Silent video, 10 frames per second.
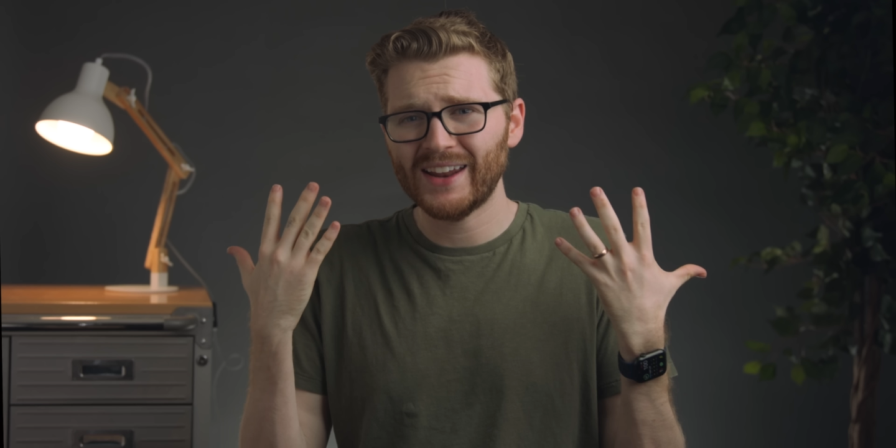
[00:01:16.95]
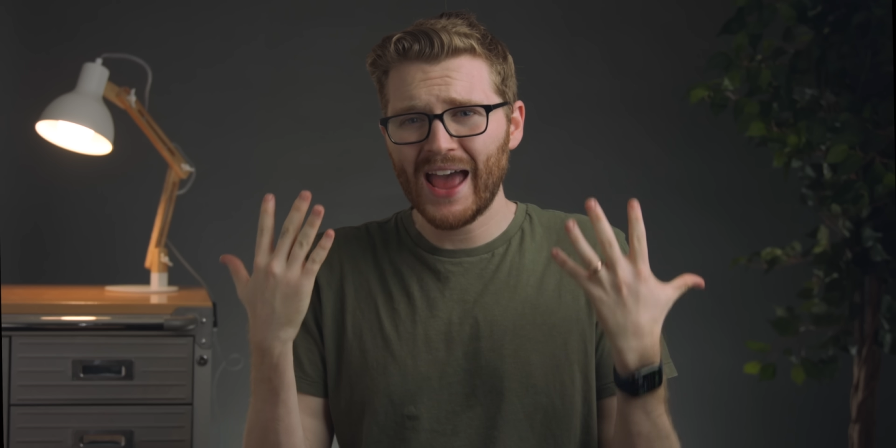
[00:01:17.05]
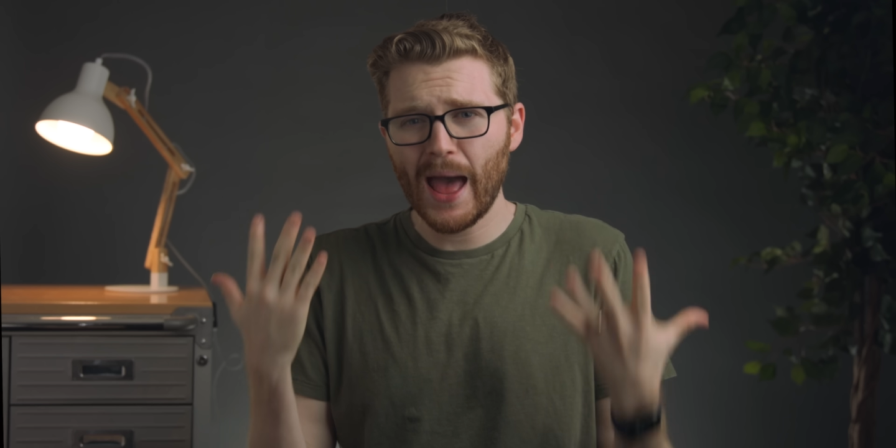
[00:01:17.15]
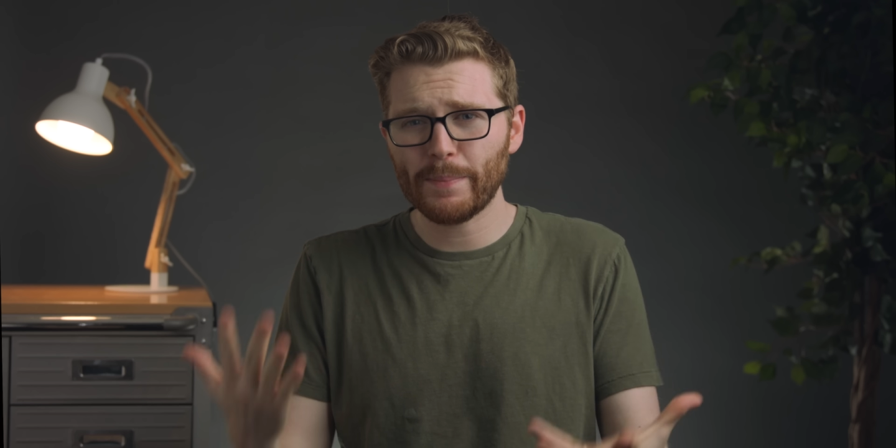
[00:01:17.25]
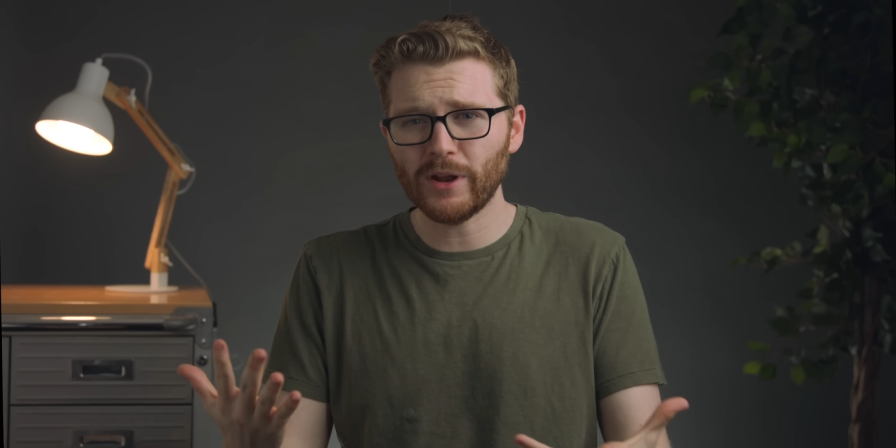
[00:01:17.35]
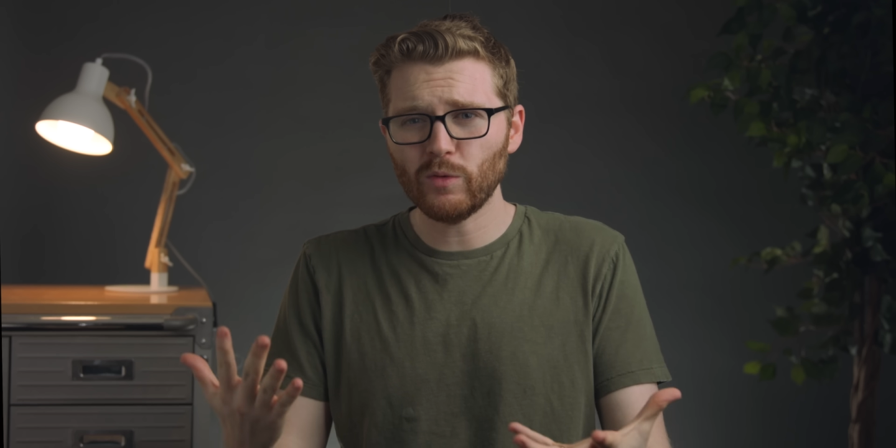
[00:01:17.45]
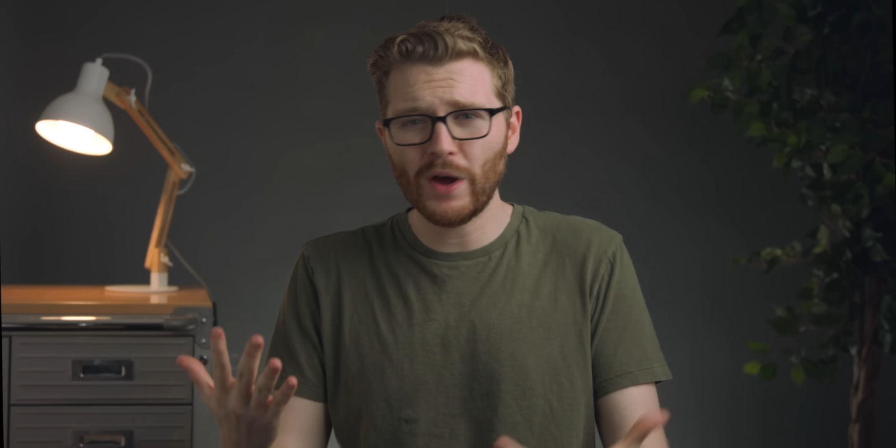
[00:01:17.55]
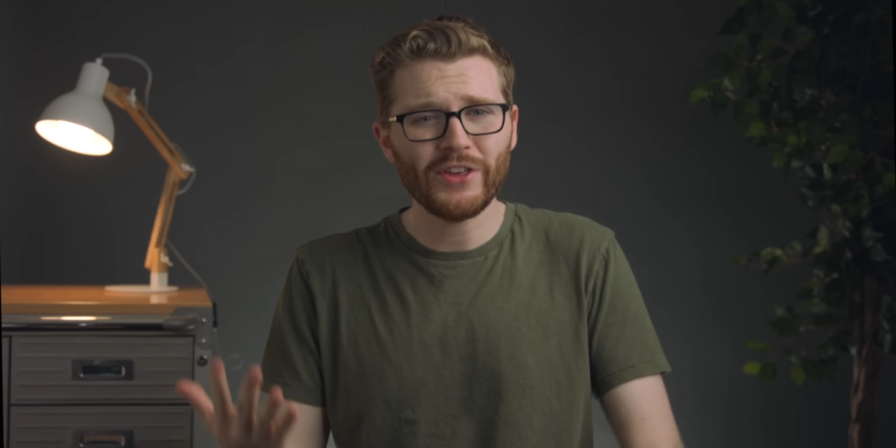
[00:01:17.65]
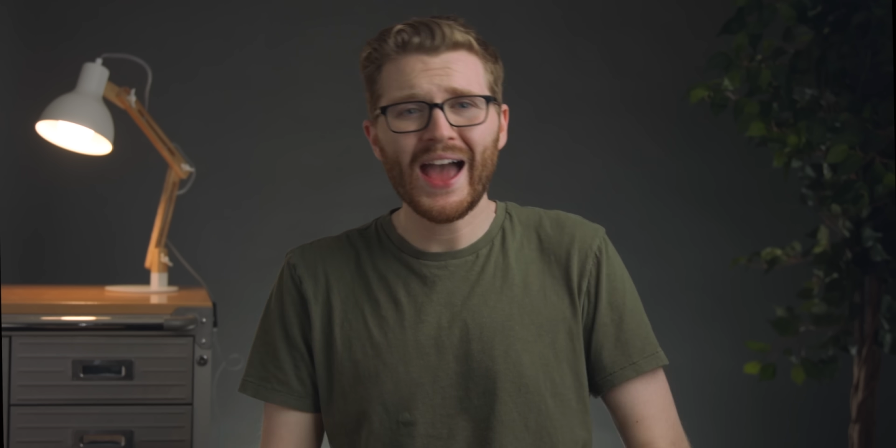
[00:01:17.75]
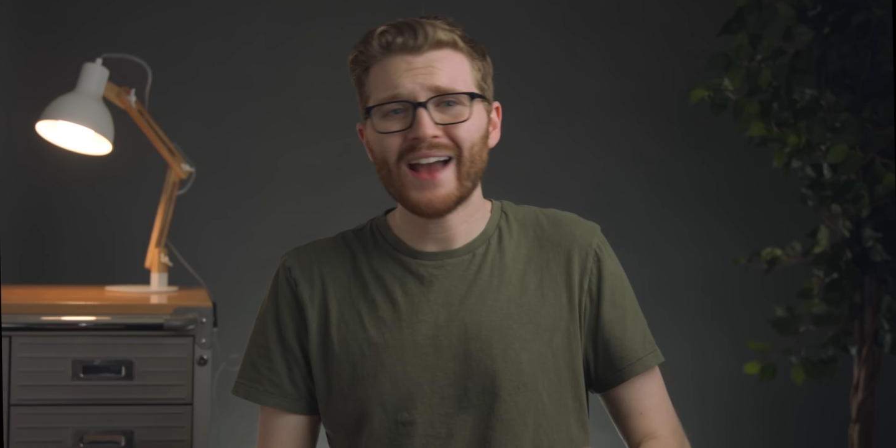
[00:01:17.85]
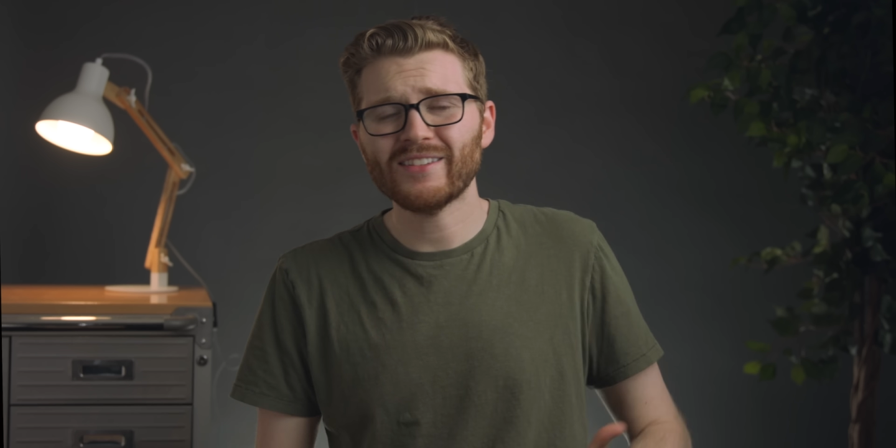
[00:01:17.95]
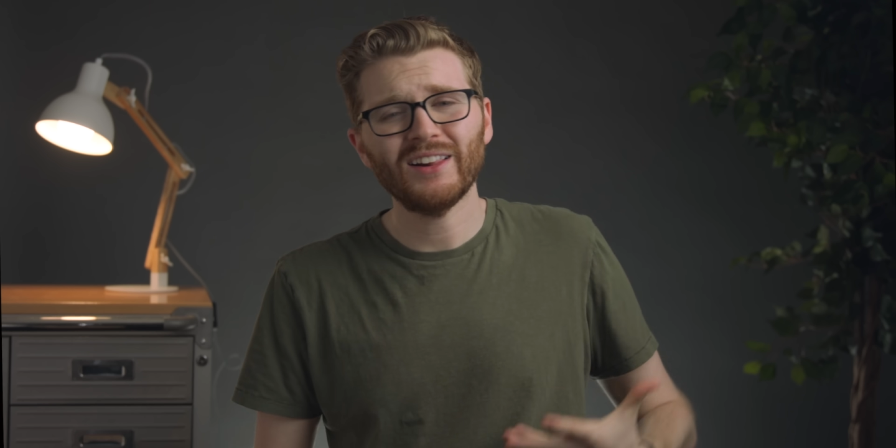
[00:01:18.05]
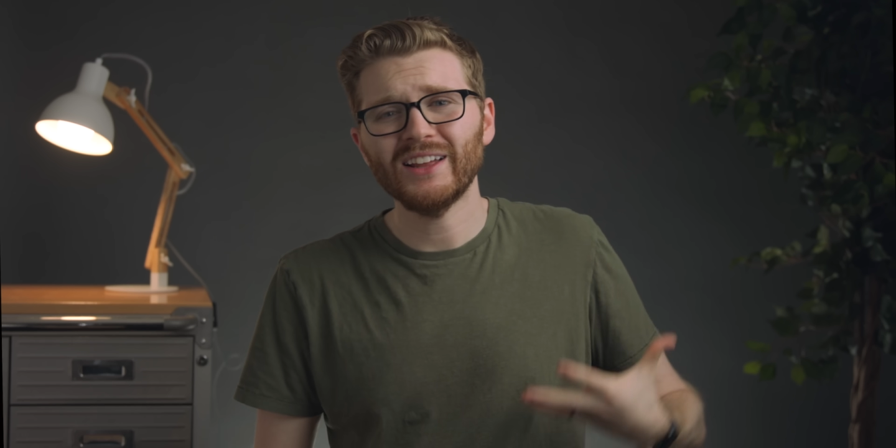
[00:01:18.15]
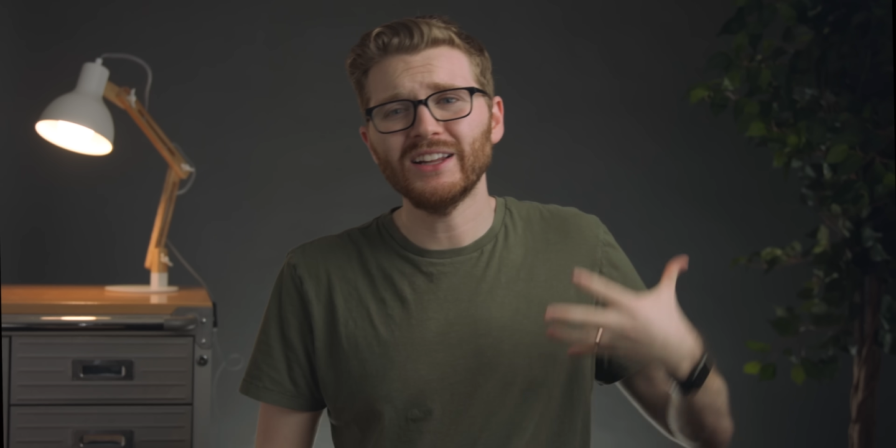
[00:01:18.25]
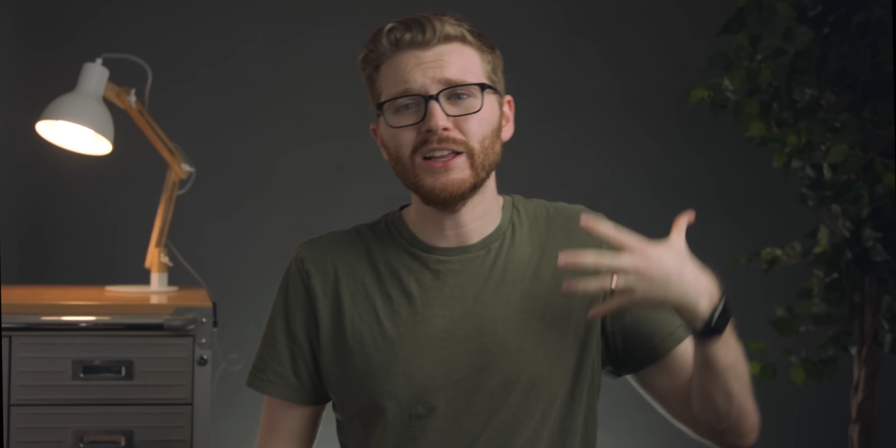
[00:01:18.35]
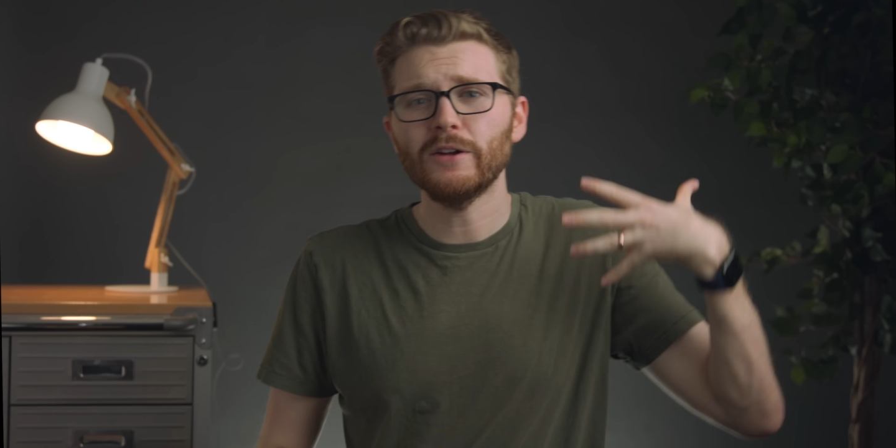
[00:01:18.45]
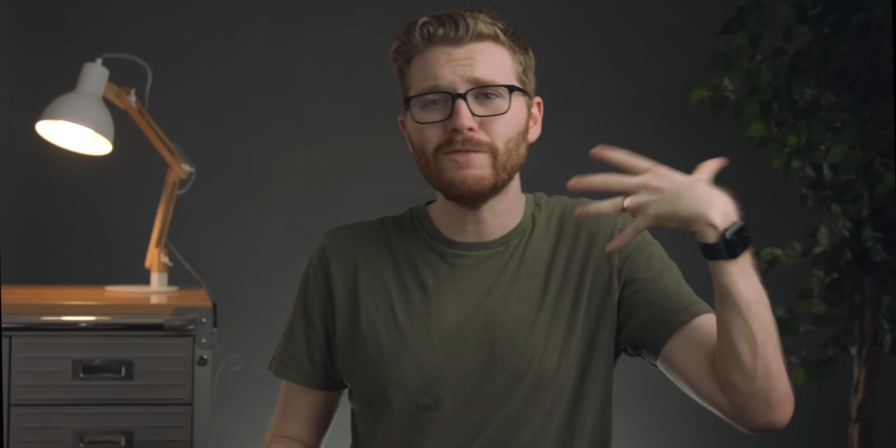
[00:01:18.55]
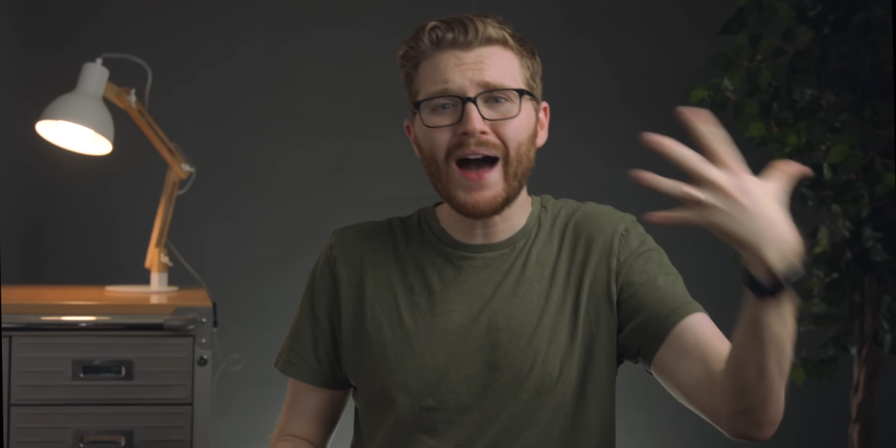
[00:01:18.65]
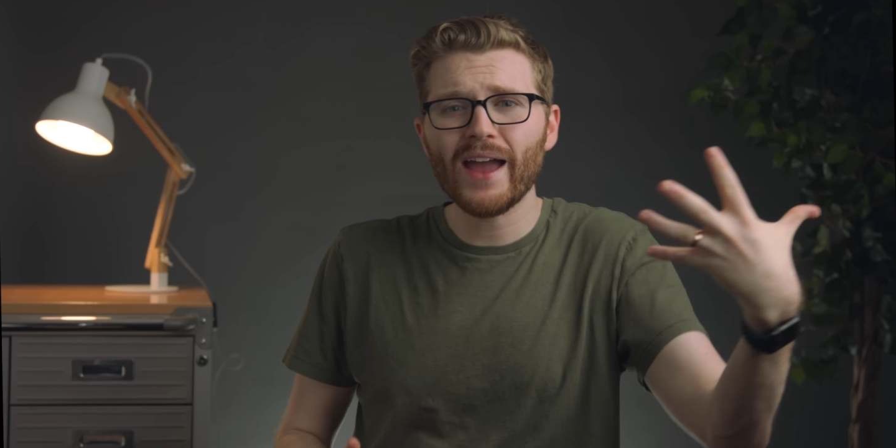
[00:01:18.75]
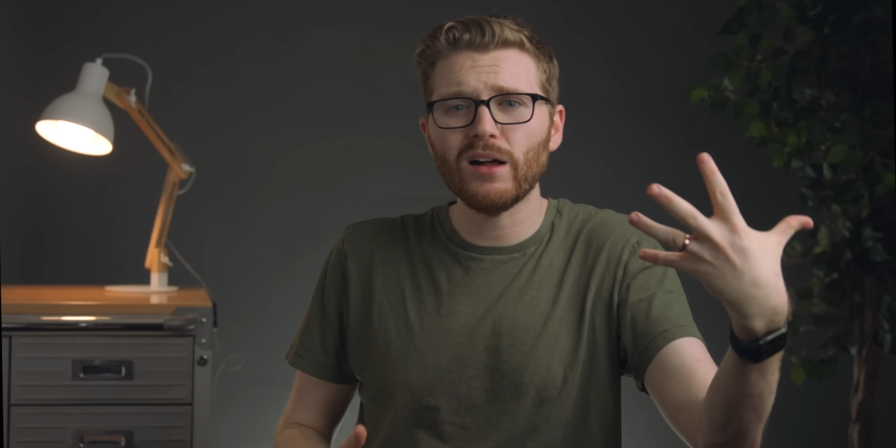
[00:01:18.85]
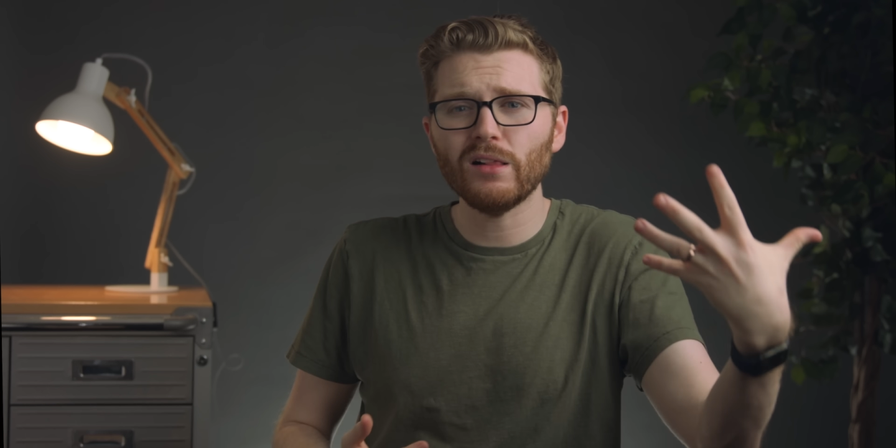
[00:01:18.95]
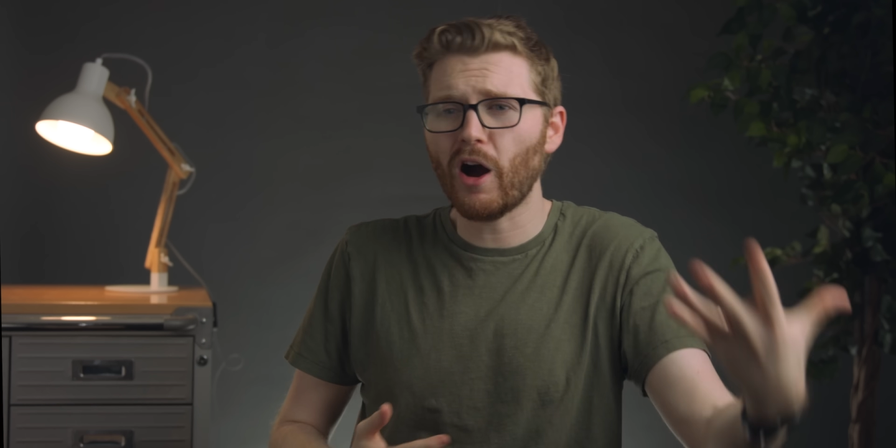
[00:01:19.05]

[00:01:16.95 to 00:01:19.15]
happen, whether you accidentally delete a file,